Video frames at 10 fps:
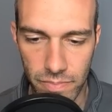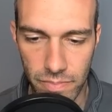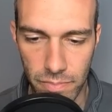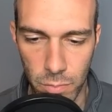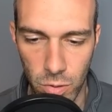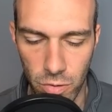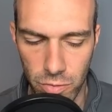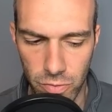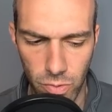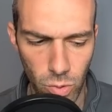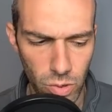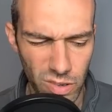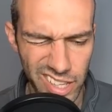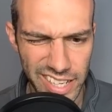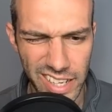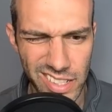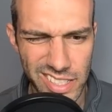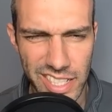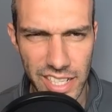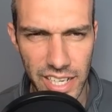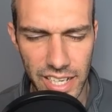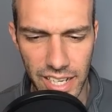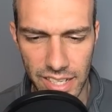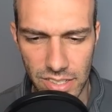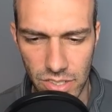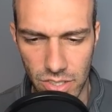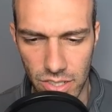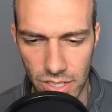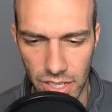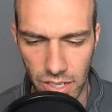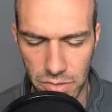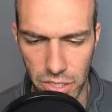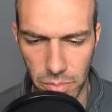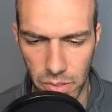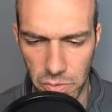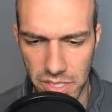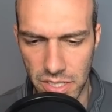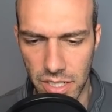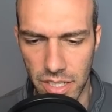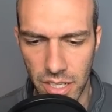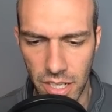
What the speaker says: moves for like Giratina, X-Scissor, and Aqua Jet are both resisted.